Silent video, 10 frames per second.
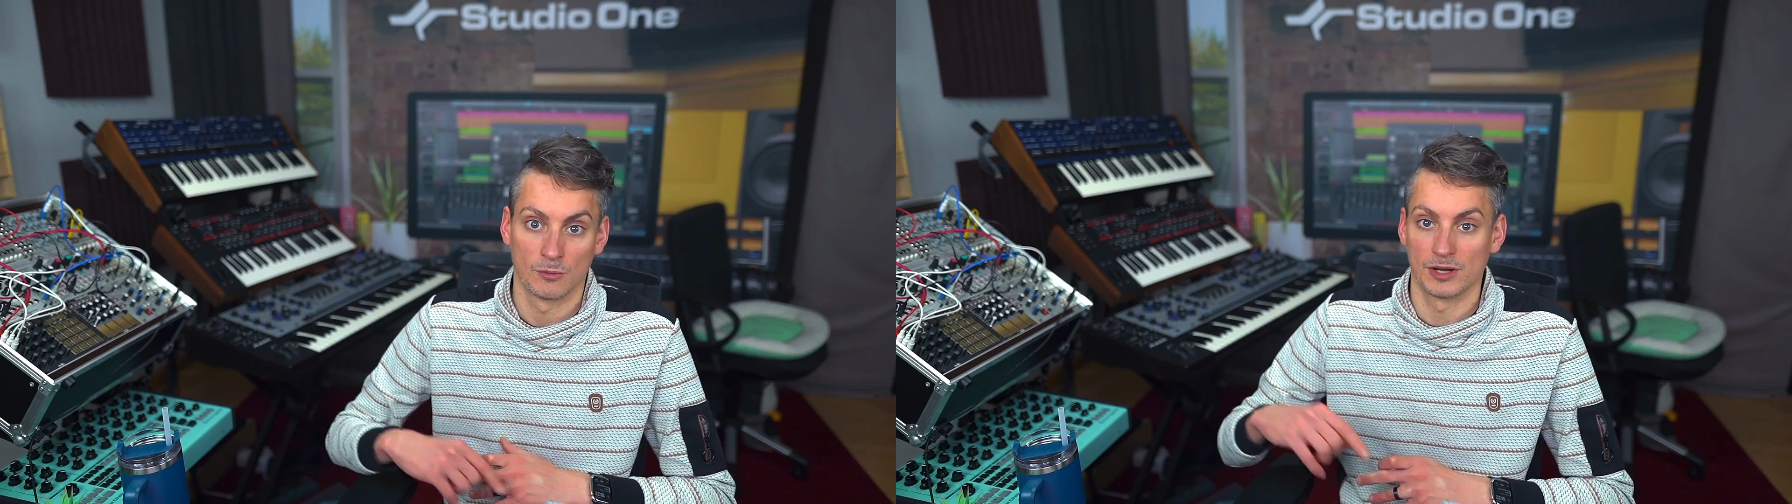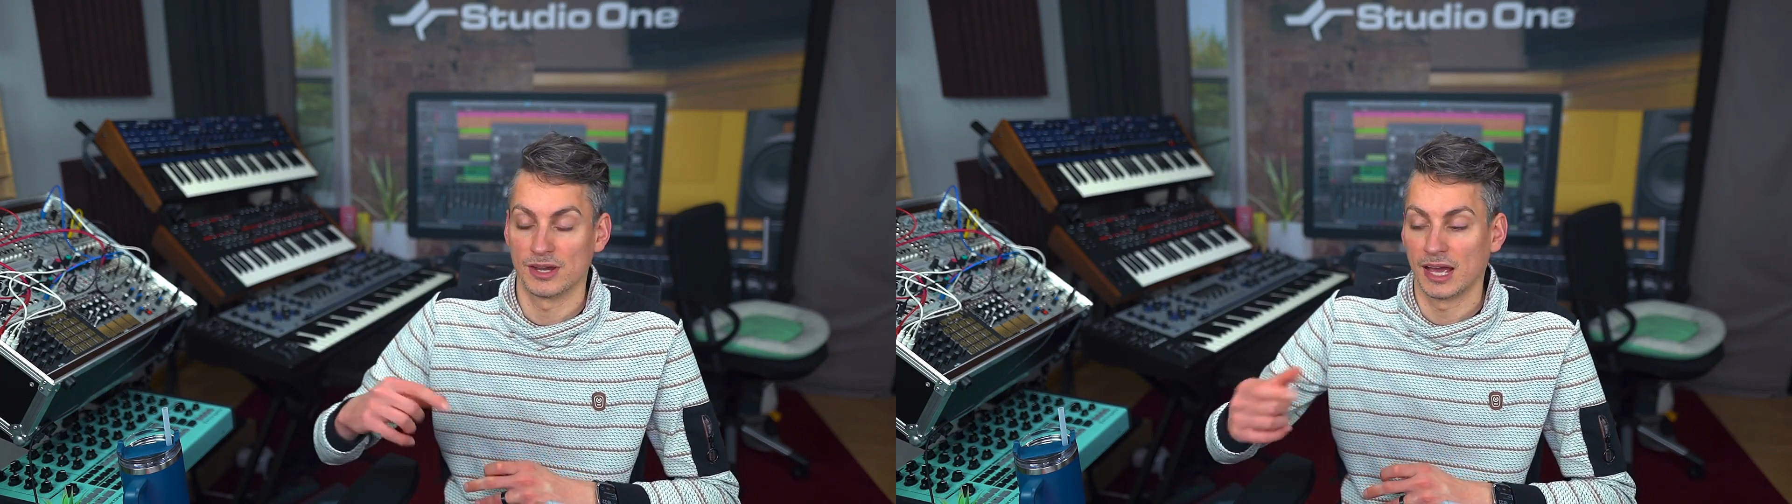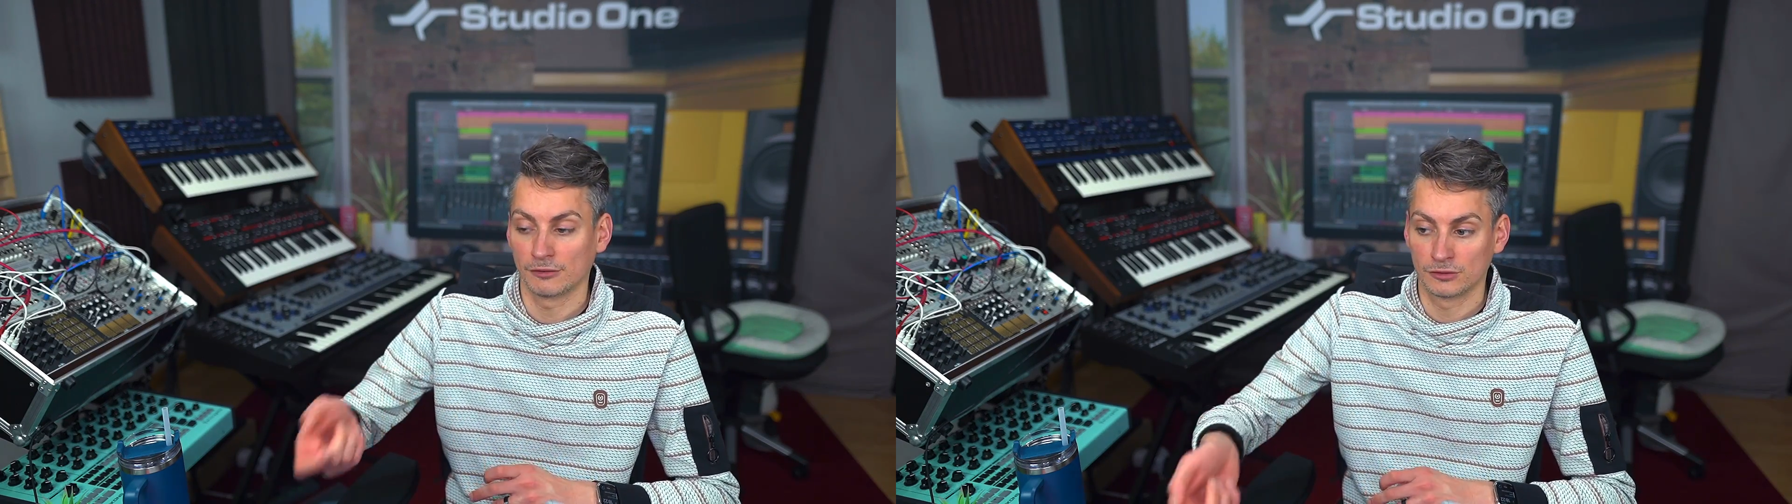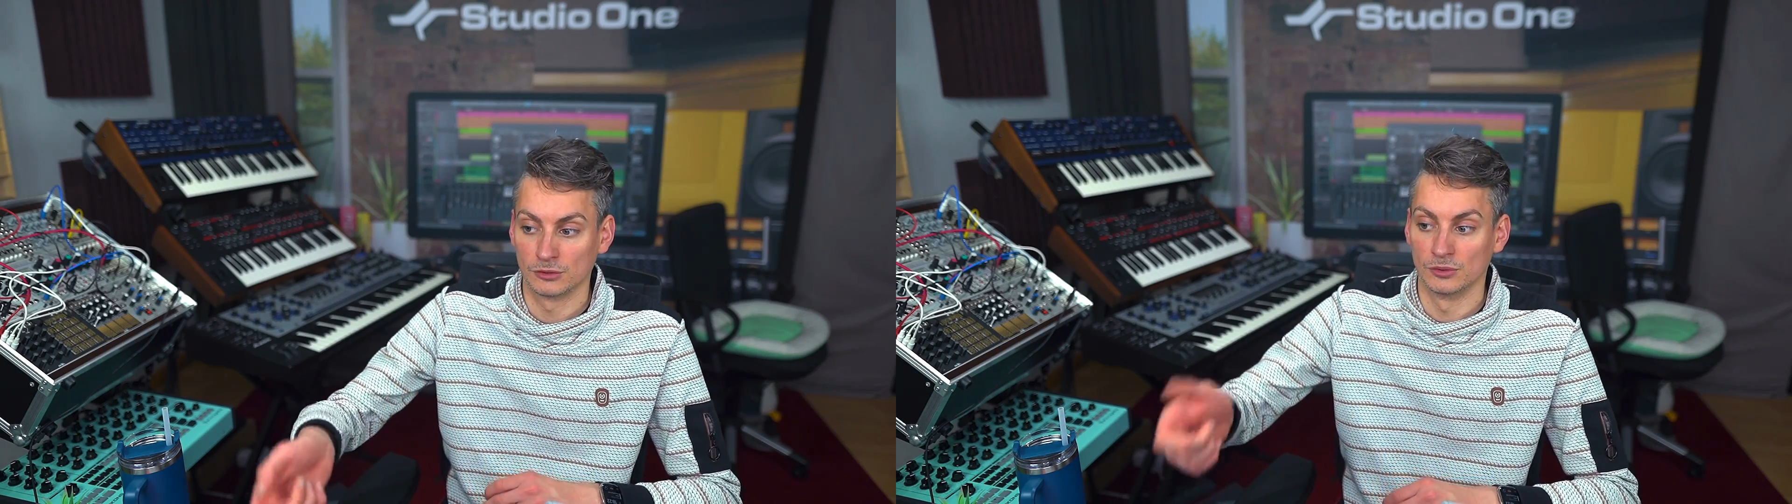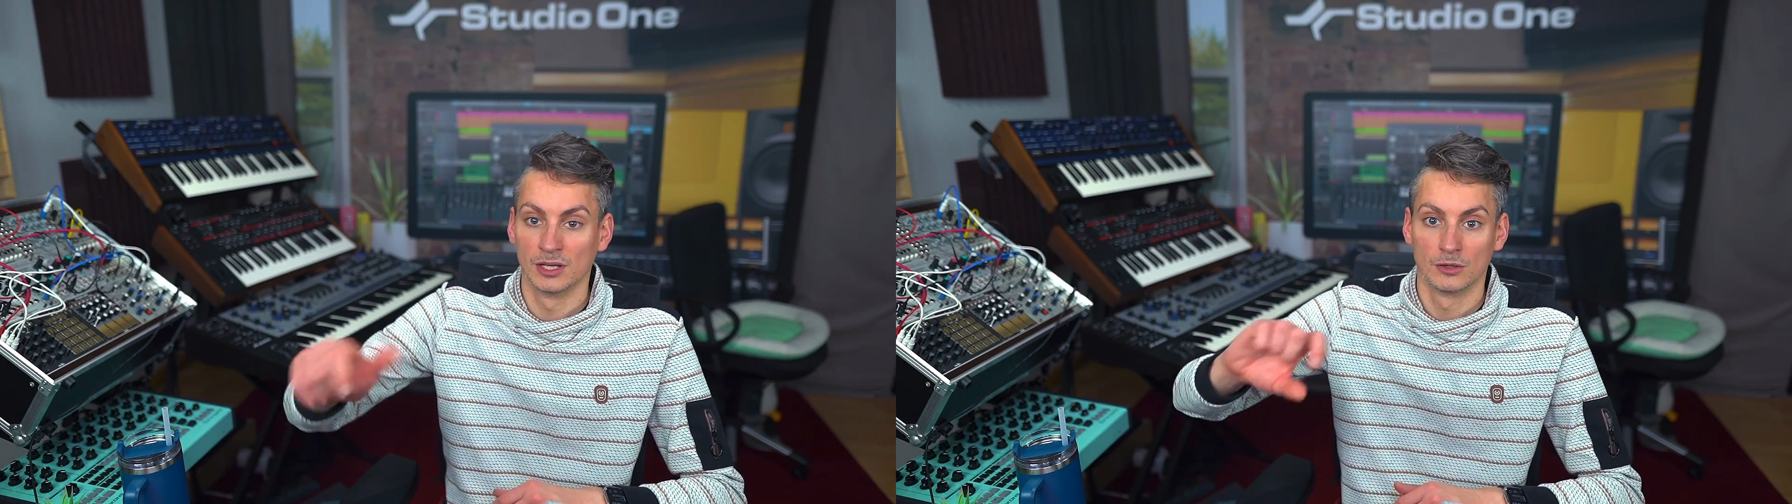where you have
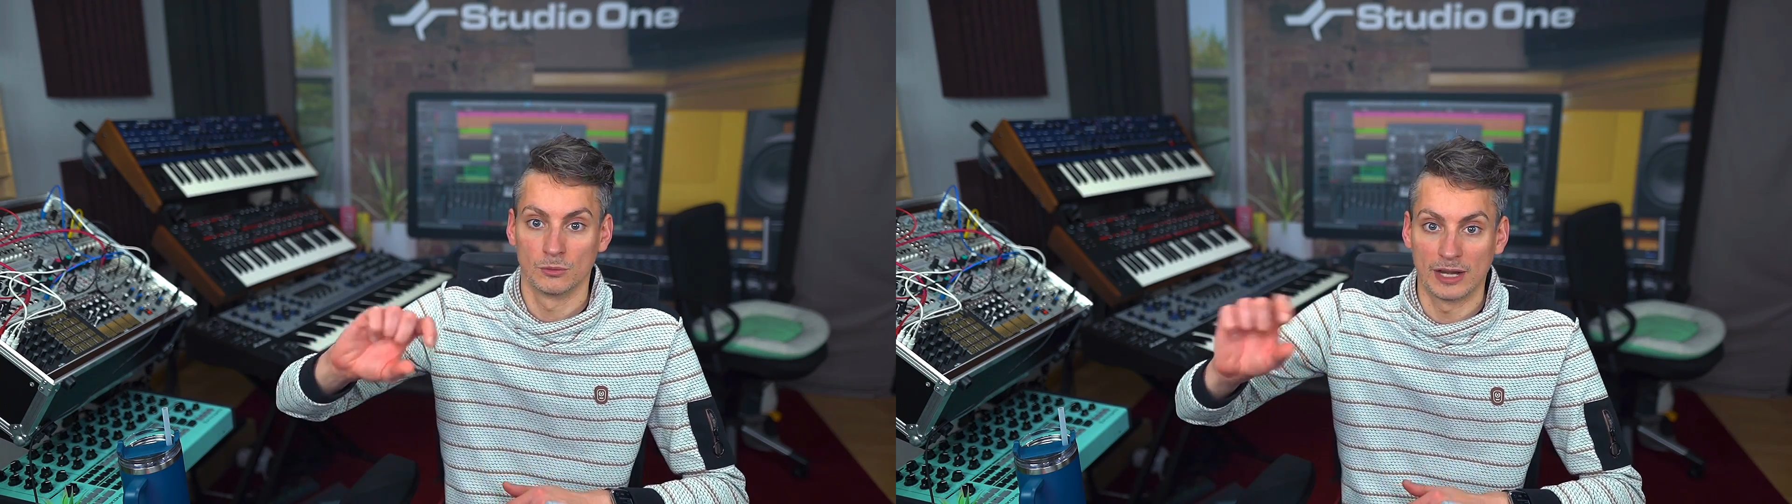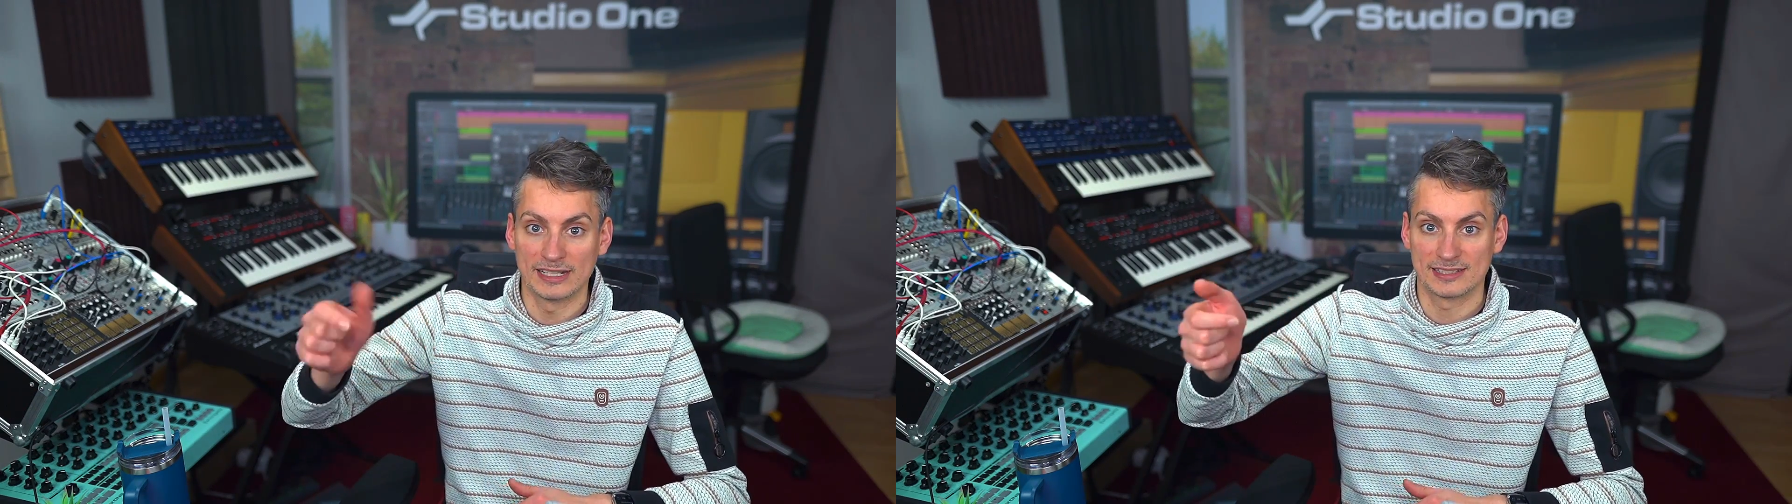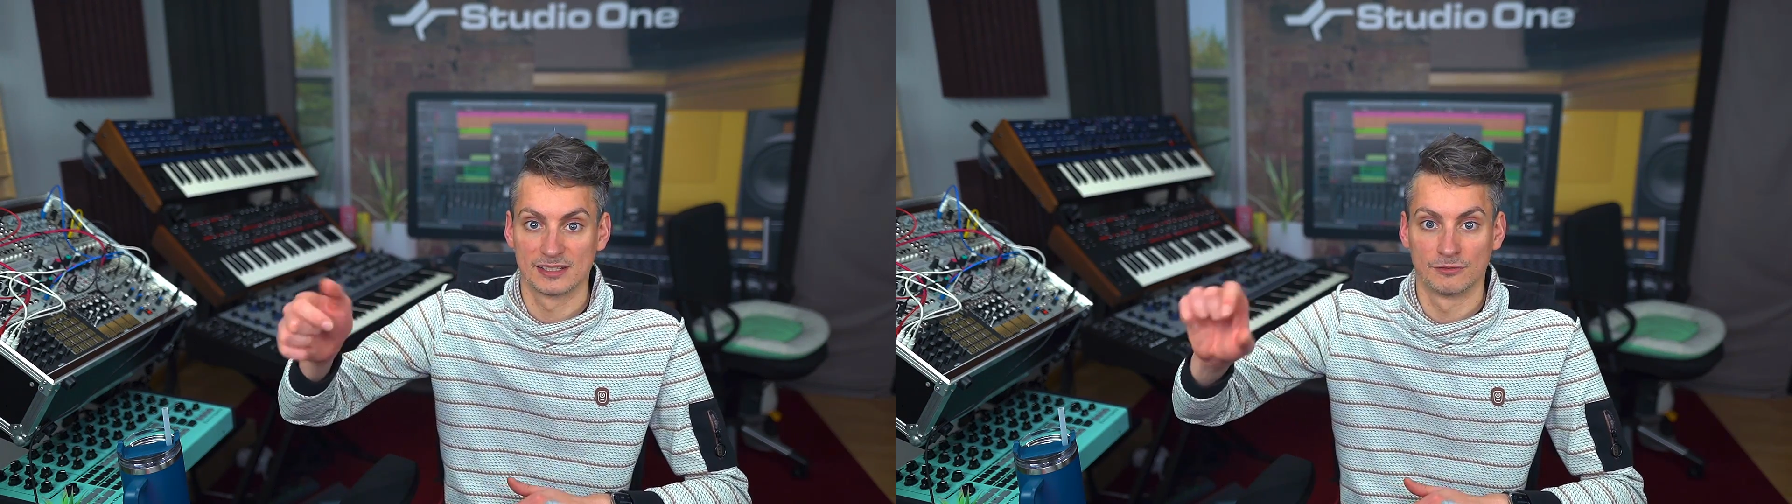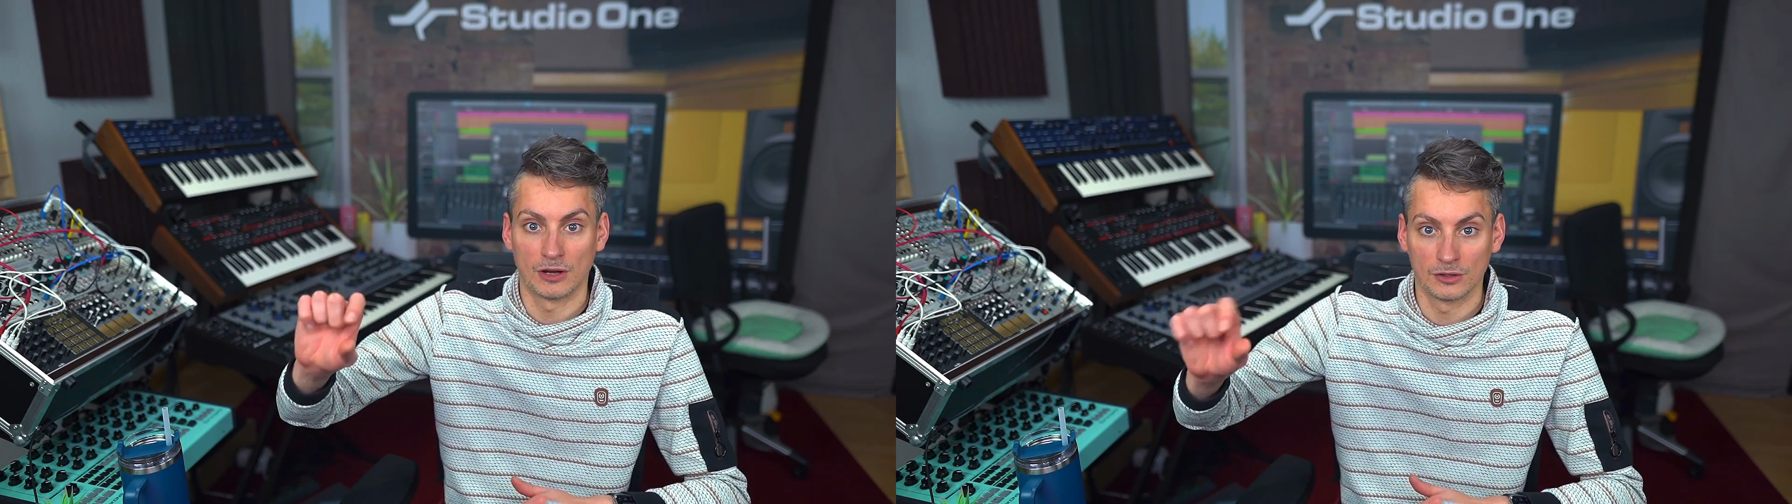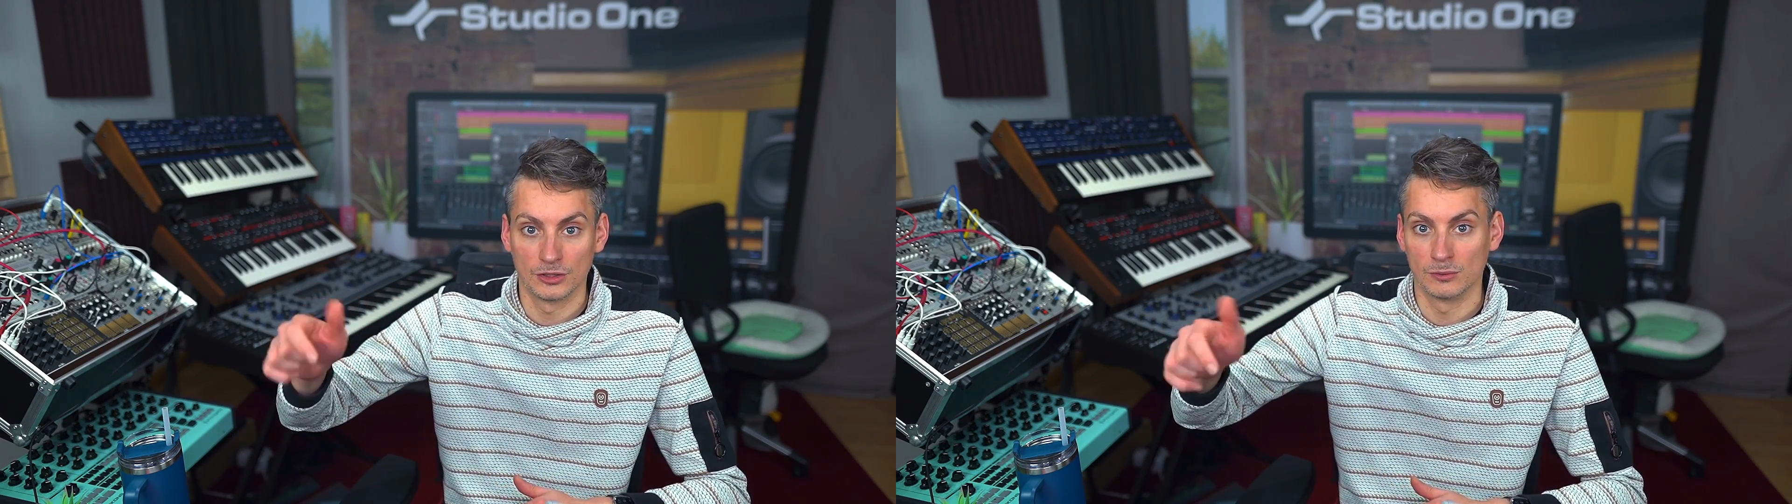to raise the
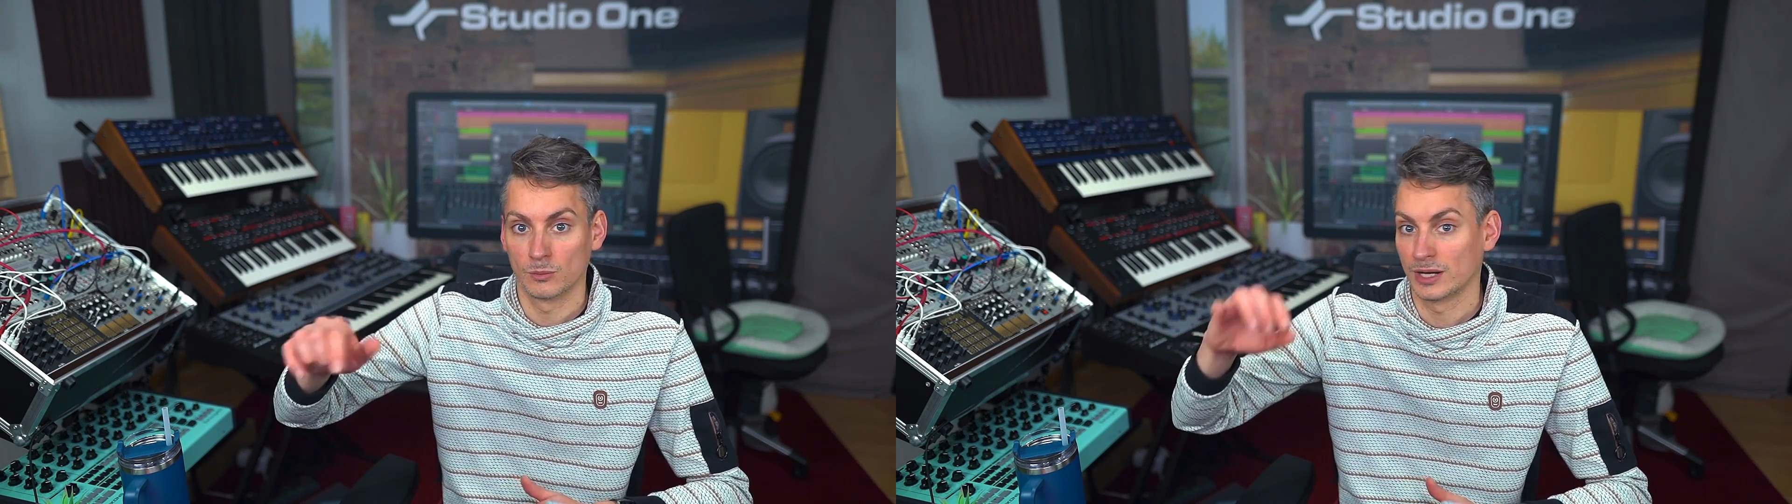volume